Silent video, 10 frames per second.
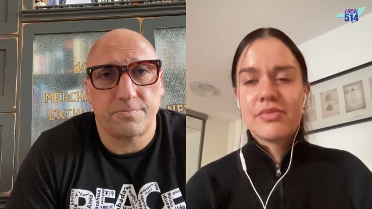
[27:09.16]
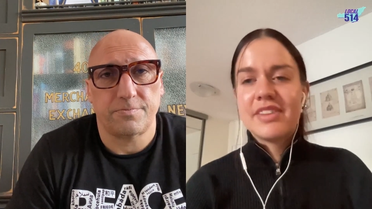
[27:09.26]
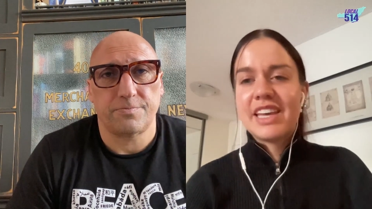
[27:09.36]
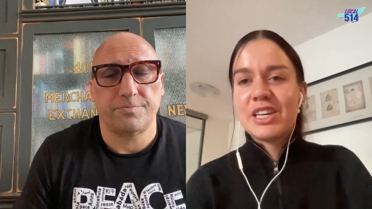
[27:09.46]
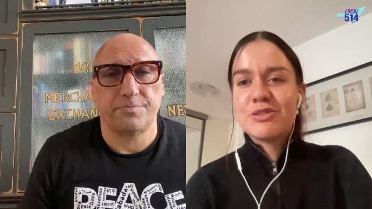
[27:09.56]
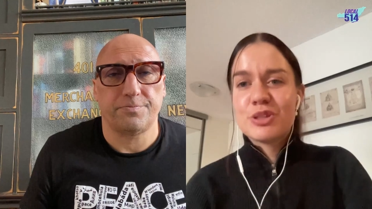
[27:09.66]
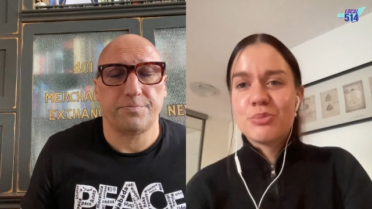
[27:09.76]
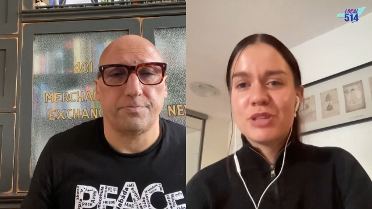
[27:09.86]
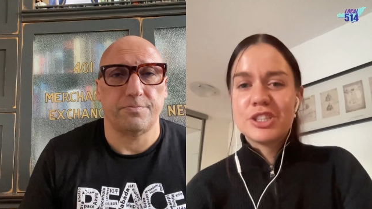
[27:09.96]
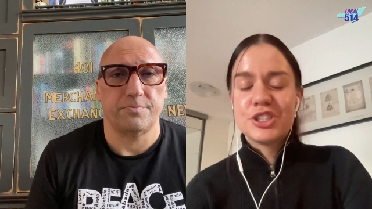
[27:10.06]
Speaker 1: Thank you so
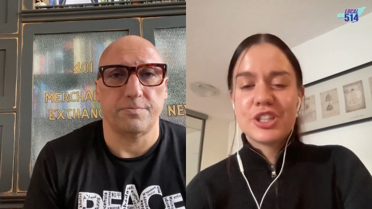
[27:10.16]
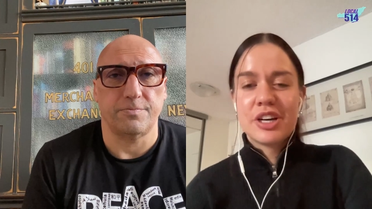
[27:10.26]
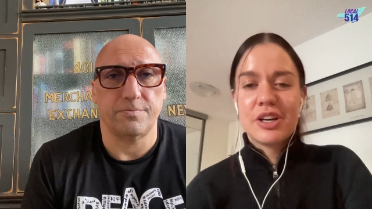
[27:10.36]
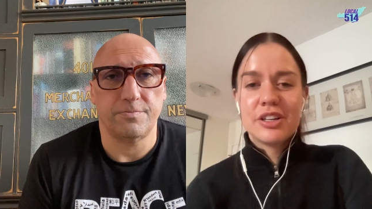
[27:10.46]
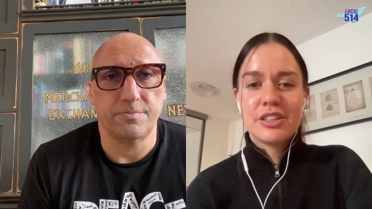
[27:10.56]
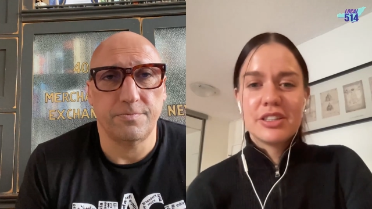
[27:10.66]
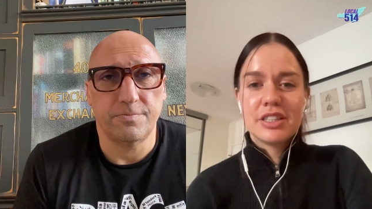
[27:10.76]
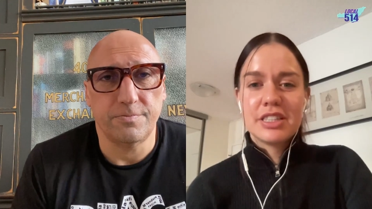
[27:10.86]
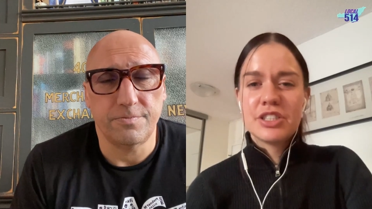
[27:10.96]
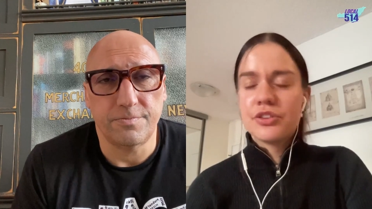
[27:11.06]
much. Uh,
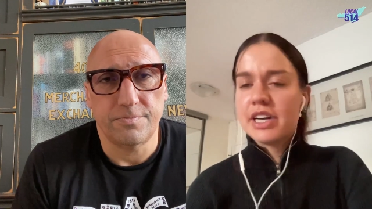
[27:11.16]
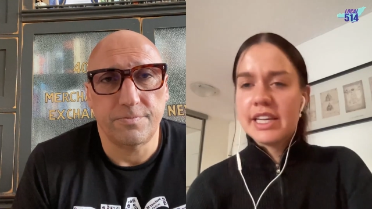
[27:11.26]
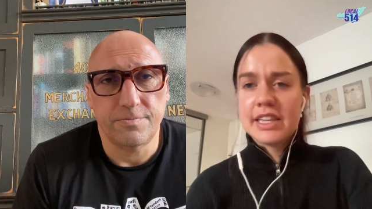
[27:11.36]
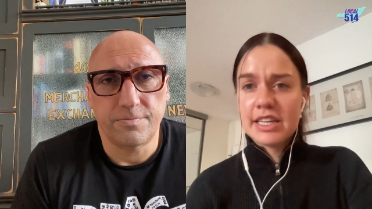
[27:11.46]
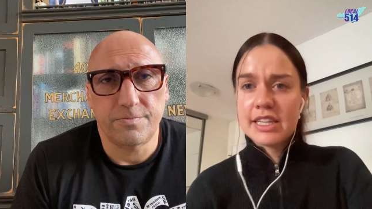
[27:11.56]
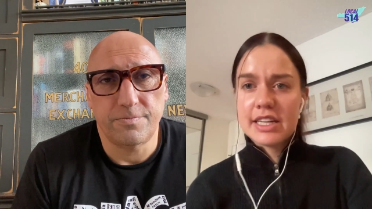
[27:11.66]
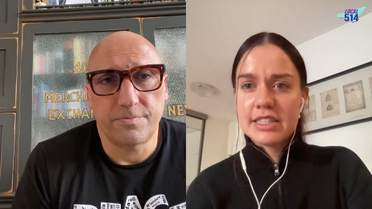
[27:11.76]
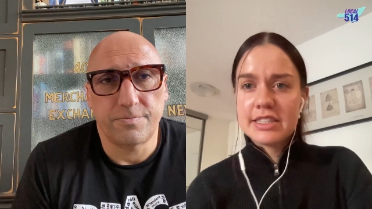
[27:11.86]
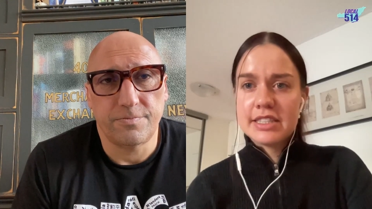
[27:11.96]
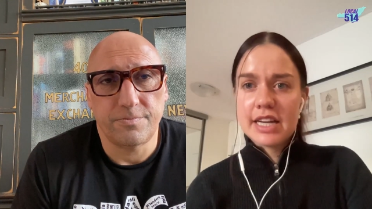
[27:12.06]
is there anything that I
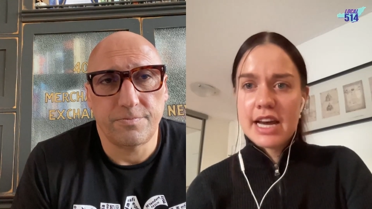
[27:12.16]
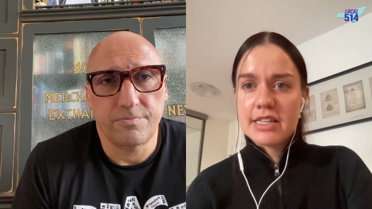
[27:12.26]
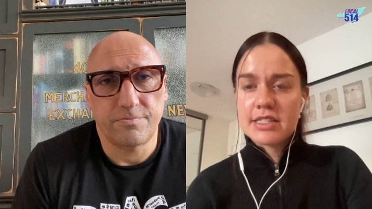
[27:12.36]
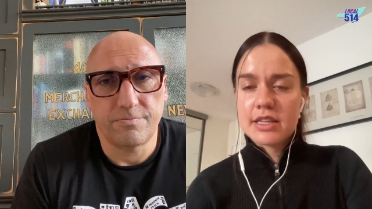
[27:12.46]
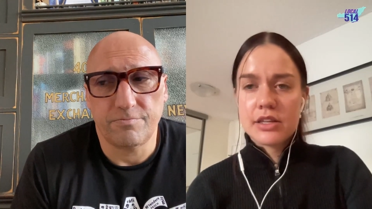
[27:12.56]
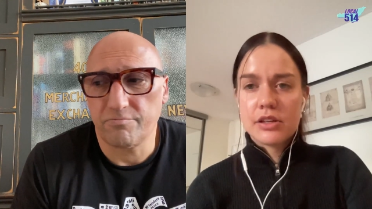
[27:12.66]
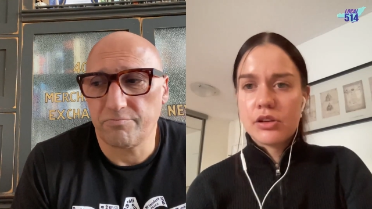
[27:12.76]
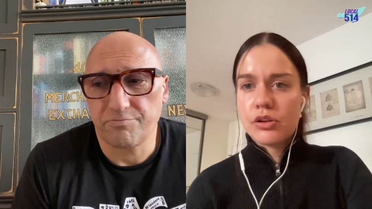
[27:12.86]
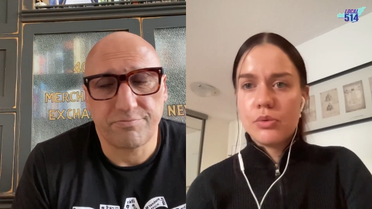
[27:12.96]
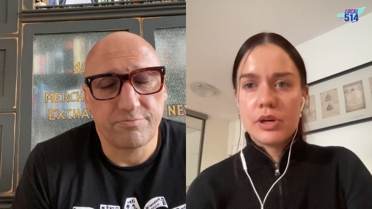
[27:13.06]
didn't ask that
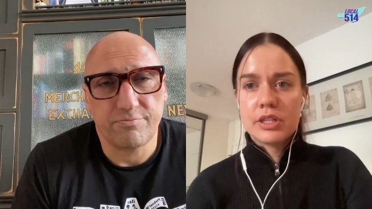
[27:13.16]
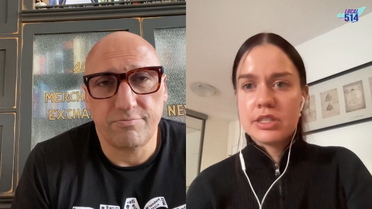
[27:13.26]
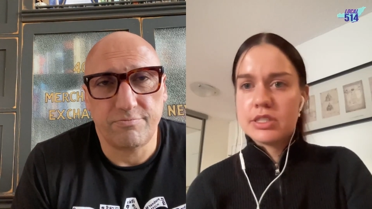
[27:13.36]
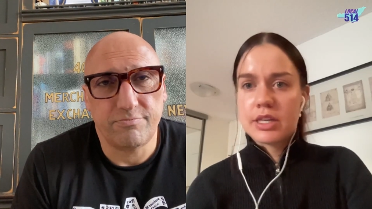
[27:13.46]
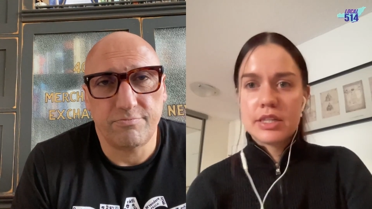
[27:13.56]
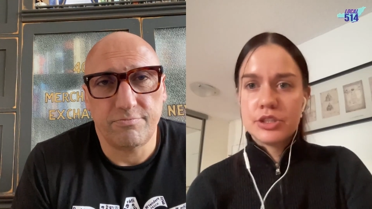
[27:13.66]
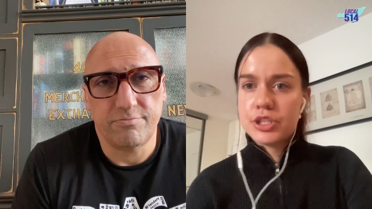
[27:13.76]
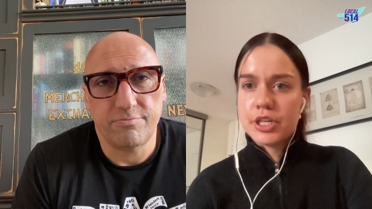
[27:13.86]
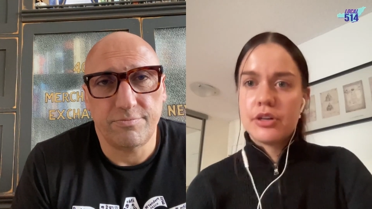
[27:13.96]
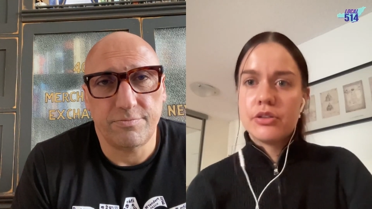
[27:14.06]
you want to discuss,
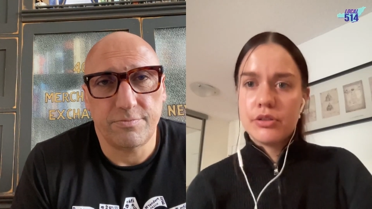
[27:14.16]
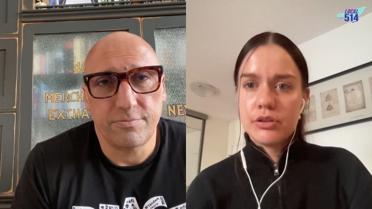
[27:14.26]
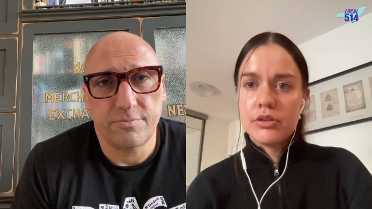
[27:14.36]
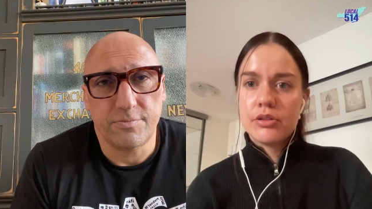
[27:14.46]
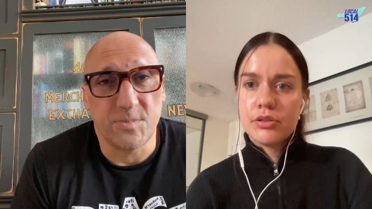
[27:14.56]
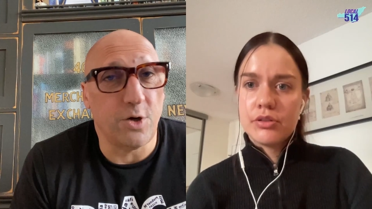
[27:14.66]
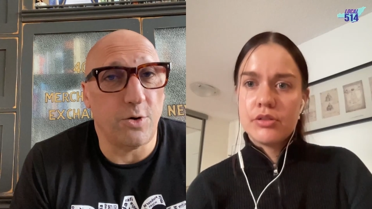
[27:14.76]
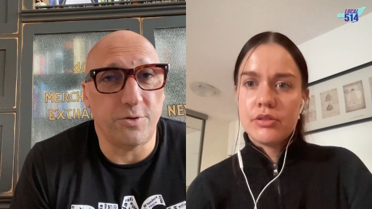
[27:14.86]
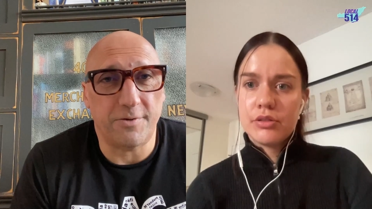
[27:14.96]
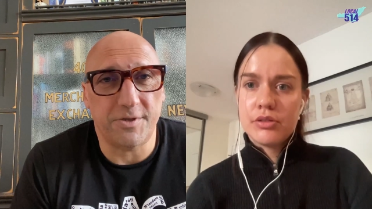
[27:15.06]
share?
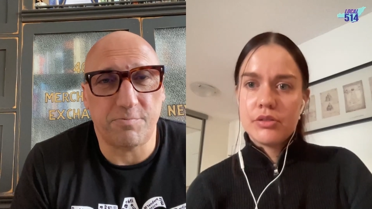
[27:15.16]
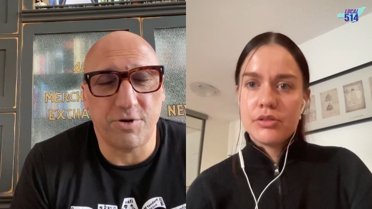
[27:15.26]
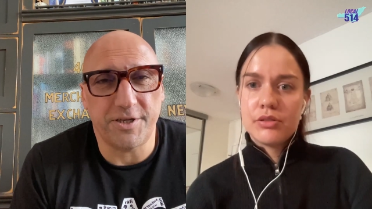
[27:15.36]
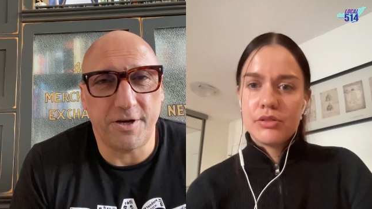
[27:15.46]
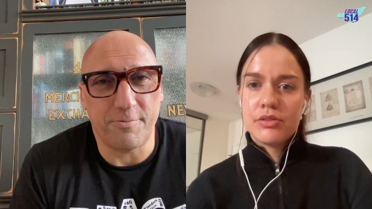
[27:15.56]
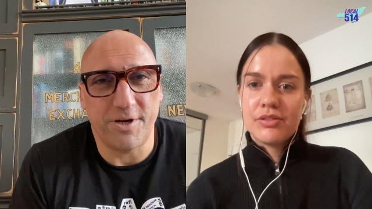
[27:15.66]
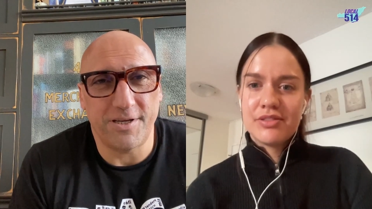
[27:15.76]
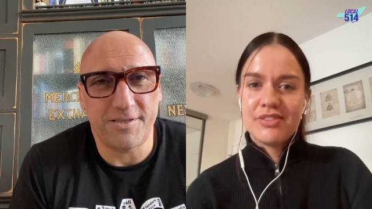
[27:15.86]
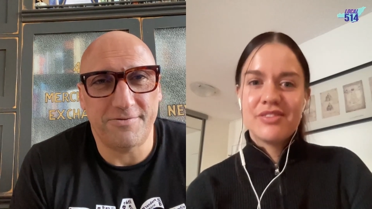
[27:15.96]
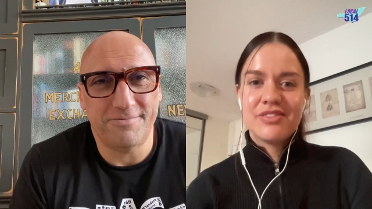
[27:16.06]
Speaker 2: No, that was pretty
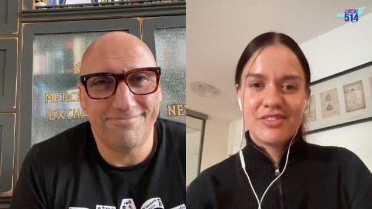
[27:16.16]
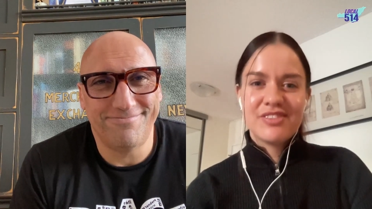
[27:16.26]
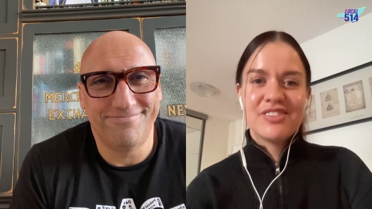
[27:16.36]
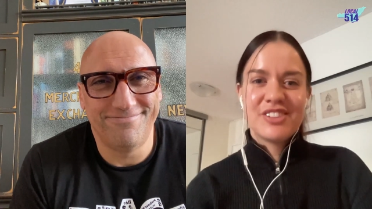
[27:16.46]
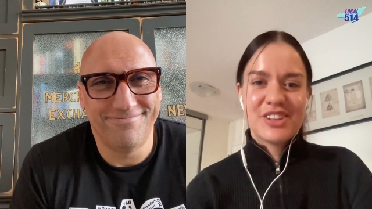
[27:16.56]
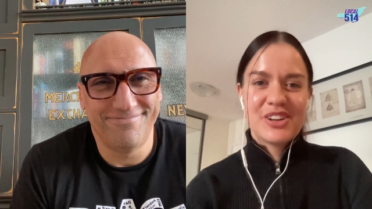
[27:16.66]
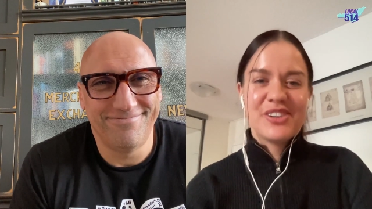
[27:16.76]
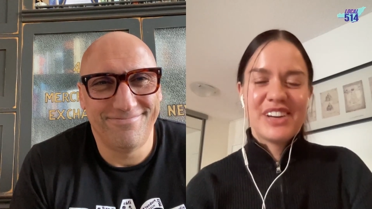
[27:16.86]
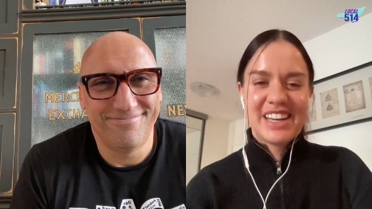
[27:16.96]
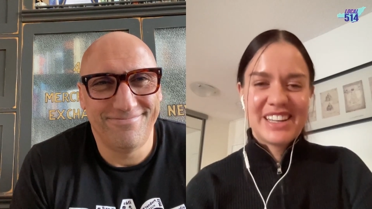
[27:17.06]
comprehensive.
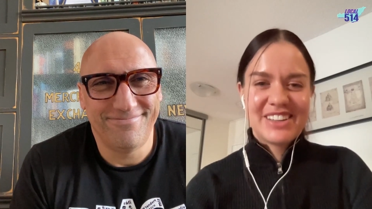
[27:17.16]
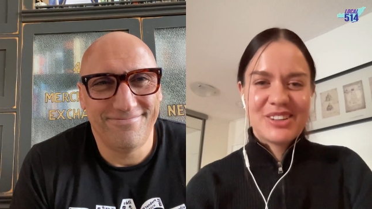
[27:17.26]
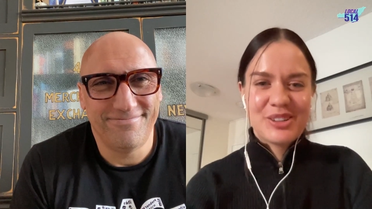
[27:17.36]
Speaker 1: Okay,